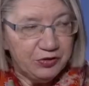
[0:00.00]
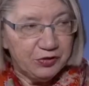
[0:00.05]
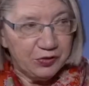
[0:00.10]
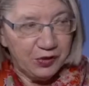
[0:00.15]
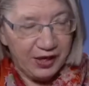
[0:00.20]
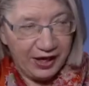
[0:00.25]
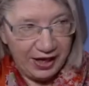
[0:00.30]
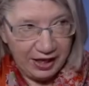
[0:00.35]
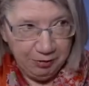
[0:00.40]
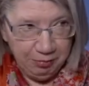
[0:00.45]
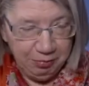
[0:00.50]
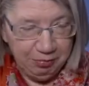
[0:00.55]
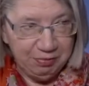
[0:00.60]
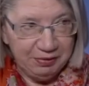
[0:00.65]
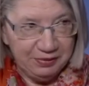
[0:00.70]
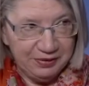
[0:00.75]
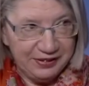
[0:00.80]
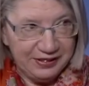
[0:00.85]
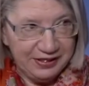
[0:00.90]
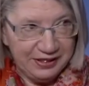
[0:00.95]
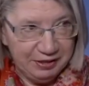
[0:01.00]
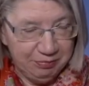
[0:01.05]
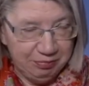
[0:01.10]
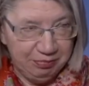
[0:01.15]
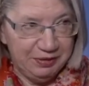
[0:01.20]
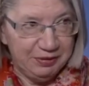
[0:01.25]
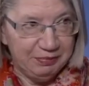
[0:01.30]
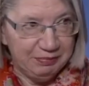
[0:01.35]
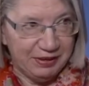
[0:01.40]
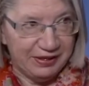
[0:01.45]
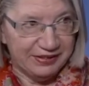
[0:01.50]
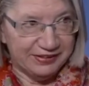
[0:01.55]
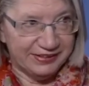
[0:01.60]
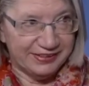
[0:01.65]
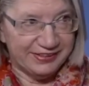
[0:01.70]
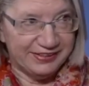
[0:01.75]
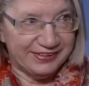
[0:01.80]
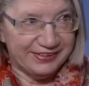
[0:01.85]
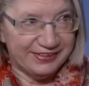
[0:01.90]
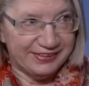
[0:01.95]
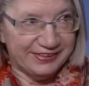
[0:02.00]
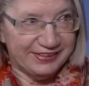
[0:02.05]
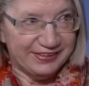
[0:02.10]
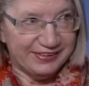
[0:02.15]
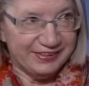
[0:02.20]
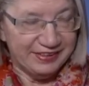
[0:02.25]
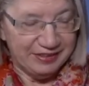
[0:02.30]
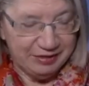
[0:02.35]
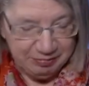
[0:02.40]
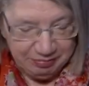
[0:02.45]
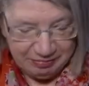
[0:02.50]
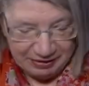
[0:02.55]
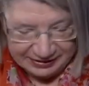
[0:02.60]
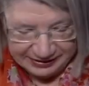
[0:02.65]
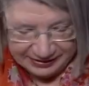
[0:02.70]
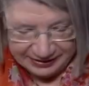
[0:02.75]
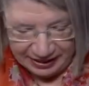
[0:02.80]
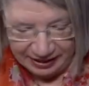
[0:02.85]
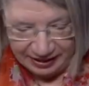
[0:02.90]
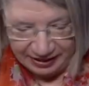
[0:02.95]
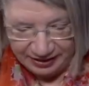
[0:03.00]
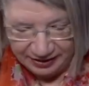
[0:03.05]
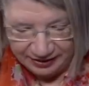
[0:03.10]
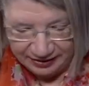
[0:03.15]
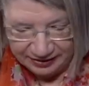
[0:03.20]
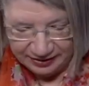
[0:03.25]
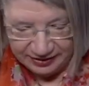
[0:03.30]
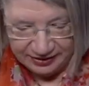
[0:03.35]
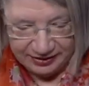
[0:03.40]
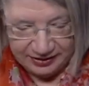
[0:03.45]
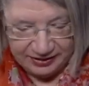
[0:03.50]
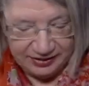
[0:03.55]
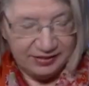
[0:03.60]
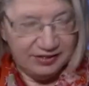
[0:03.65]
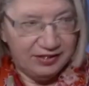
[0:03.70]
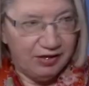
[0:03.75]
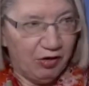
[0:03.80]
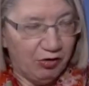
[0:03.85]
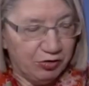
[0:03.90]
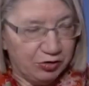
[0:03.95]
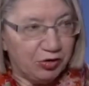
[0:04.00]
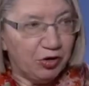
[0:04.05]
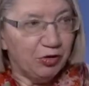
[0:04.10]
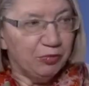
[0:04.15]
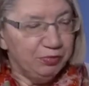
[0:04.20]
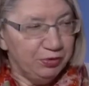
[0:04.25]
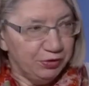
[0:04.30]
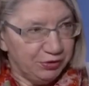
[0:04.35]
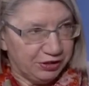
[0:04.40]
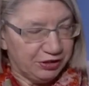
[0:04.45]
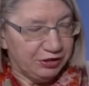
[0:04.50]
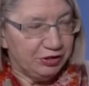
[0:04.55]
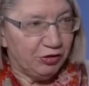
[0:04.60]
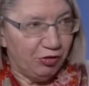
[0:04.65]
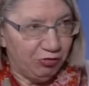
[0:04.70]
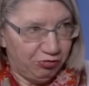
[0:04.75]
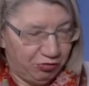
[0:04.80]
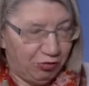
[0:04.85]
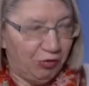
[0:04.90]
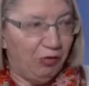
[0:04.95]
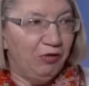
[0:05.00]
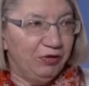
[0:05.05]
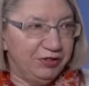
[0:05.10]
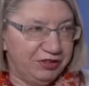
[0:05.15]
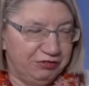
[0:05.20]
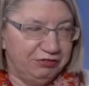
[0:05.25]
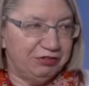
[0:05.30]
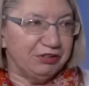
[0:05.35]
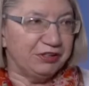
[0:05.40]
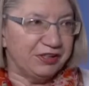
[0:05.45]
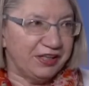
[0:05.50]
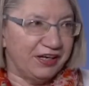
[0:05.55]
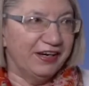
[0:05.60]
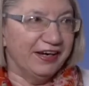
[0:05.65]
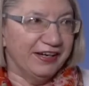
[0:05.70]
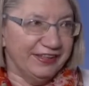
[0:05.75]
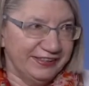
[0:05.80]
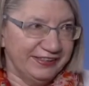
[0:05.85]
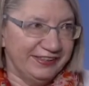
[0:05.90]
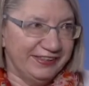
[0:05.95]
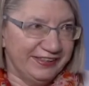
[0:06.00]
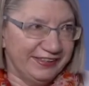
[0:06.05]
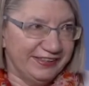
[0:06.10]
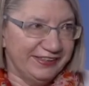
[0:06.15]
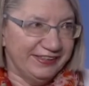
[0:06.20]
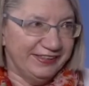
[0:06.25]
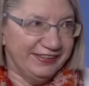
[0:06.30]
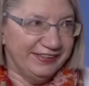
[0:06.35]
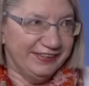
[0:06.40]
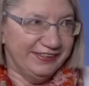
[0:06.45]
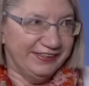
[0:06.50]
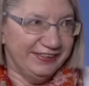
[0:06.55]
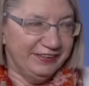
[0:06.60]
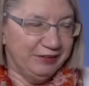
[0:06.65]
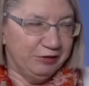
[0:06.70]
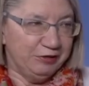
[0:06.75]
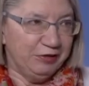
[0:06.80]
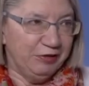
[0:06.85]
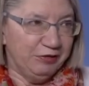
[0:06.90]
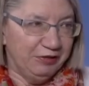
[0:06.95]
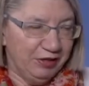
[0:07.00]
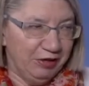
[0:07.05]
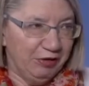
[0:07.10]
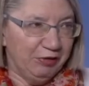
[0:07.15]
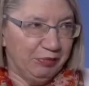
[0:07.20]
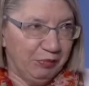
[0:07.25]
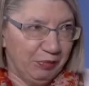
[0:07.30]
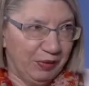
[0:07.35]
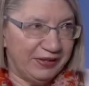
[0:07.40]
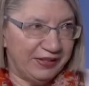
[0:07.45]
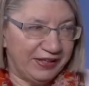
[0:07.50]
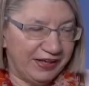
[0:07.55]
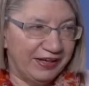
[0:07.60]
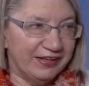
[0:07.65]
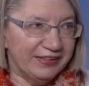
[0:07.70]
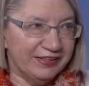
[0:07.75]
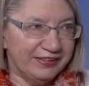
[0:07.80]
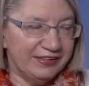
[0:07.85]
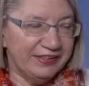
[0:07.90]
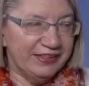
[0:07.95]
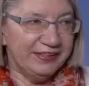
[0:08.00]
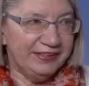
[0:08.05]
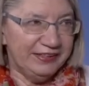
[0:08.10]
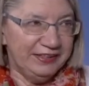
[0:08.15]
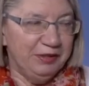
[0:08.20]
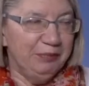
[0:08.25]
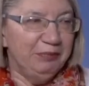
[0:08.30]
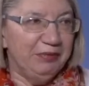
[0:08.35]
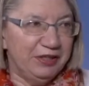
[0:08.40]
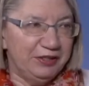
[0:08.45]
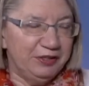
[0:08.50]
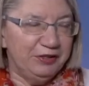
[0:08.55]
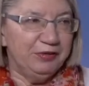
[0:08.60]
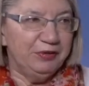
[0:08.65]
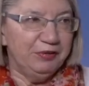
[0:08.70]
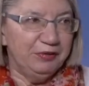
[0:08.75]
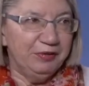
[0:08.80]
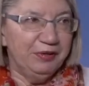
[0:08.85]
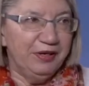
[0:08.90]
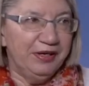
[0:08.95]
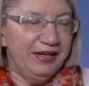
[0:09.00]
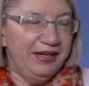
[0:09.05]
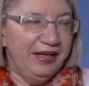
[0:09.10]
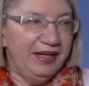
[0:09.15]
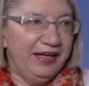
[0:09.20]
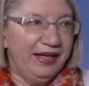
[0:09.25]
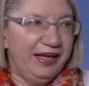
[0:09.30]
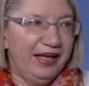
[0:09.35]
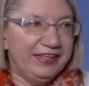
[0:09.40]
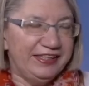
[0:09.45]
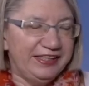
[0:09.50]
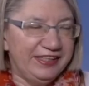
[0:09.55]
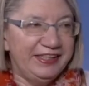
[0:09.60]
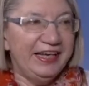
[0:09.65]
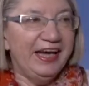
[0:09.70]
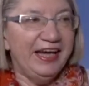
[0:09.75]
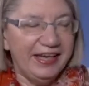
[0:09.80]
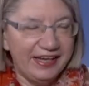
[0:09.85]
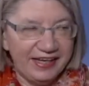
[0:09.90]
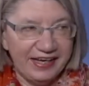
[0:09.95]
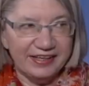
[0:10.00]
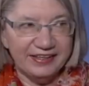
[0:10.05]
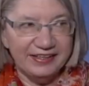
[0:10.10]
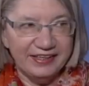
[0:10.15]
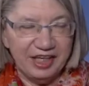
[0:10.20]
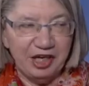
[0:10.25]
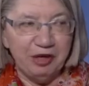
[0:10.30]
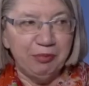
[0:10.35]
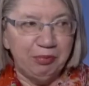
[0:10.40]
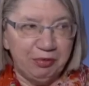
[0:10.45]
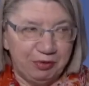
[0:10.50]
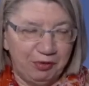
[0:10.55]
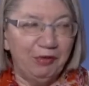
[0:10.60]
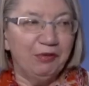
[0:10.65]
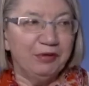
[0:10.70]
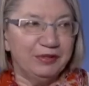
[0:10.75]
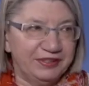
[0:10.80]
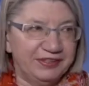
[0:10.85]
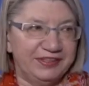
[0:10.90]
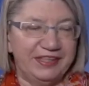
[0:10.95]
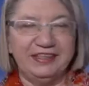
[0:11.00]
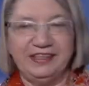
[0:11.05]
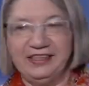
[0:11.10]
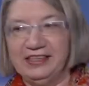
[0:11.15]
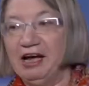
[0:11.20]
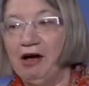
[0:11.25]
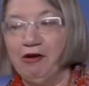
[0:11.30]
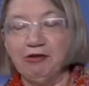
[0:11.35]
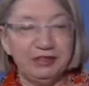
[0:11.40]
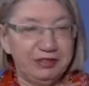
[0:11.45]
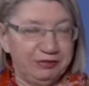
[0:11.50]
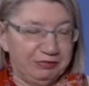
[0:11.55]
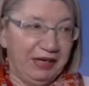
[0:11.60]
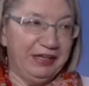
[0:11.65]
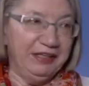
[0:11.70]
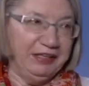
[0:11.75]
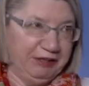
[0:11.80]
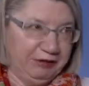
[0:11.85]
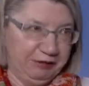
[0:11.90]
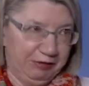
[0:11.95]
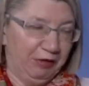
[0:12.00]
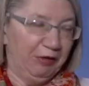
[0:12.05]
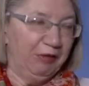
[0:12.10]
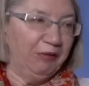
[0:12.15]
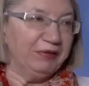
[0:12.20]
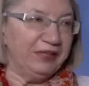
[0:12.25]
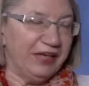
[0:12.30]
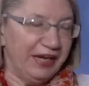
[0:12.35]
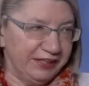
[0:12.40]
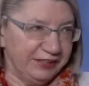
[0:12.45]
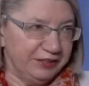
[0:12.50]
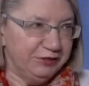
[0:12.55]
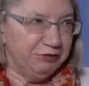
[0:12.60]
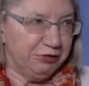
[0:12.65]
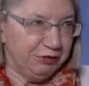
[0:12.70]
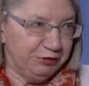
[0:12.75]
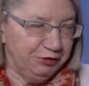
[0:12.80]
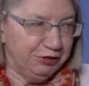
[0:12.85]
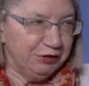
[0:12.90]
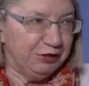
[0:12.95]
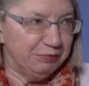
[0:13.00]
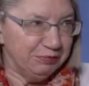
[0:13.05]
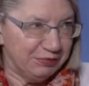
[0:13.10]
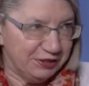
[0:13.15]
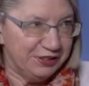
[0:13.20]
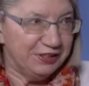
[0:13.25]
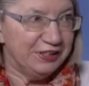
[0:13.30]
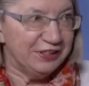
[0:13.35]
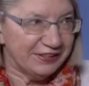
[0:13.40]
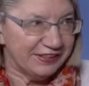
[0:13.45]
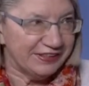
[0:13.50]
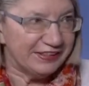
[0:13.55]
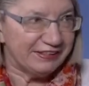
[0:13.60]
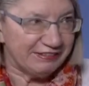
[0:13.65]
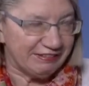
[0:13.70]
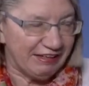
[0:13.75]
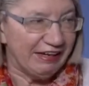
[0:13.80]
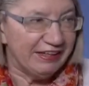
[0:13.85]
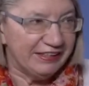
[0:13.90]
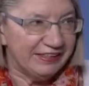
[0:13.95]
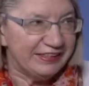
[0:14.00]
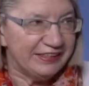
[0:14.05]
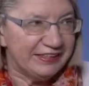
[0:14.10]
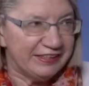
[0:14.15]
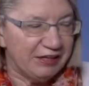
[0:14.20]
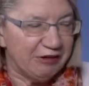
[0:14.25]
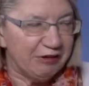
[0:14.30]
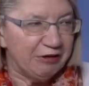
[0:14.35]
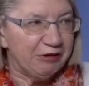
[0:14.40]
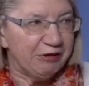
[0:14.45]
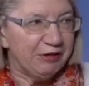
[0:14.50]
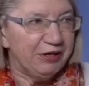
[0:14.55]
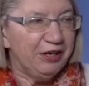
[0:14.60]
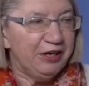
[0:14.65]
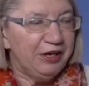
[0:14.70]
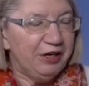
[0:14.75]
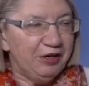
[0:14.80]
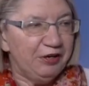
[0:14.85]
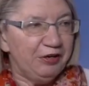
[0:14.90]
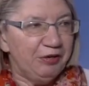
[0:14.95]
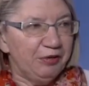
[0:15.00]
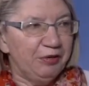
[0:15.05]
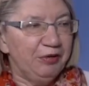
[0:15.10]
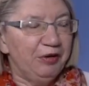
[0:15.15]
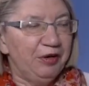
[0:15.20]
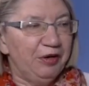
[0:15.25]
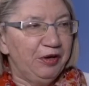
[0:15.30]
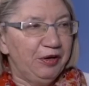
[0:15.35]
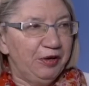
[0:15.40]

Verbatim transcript: to help implement Pascal on computers of all different kinds, not only on one kind. It seemed that you had taken the approach that now is widely known as virtual machines, right? So you